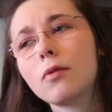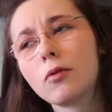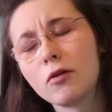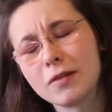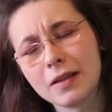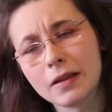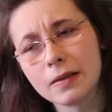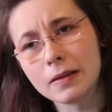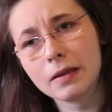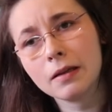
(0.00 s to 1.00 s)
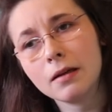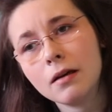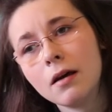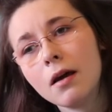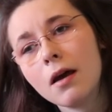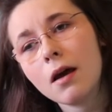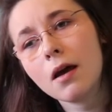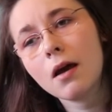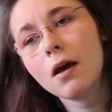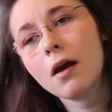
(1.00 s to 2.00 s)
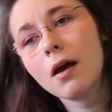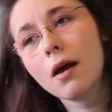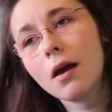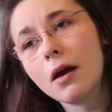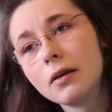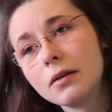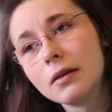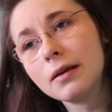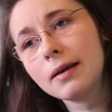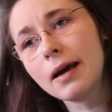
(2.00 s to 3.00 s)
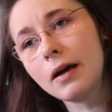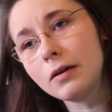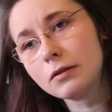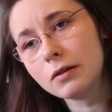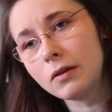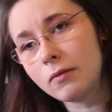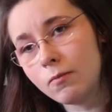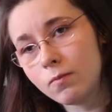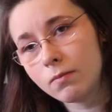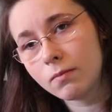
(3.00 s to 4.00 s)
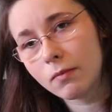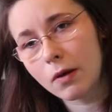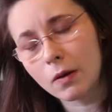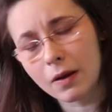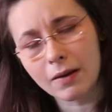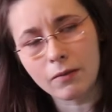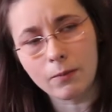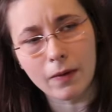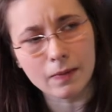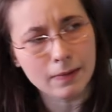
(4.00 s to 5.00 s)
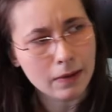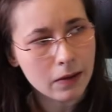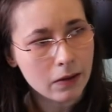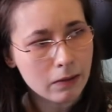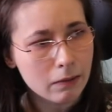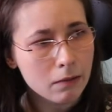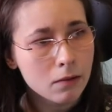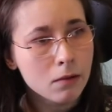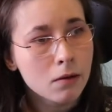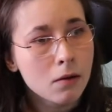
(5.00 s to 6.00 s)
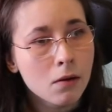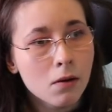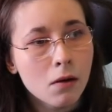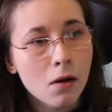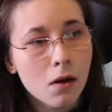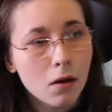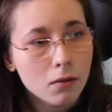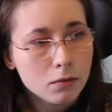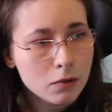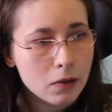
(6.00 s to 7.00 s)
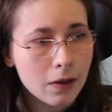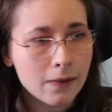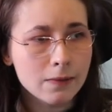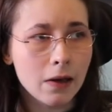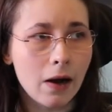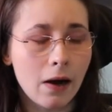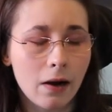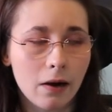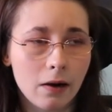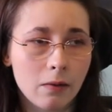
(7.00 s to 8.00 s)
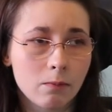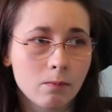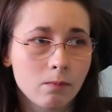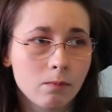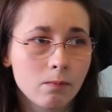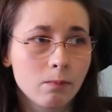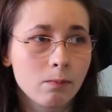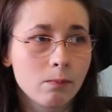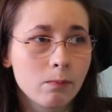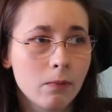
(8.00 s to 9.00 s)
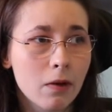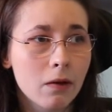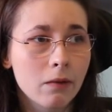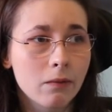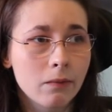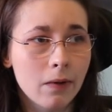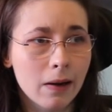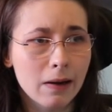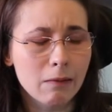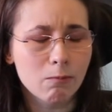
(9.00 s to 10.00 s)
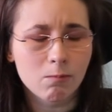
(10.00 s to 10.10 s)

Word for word: thirteenth. And yeah, so we only have a month to go. So I have to um, be ready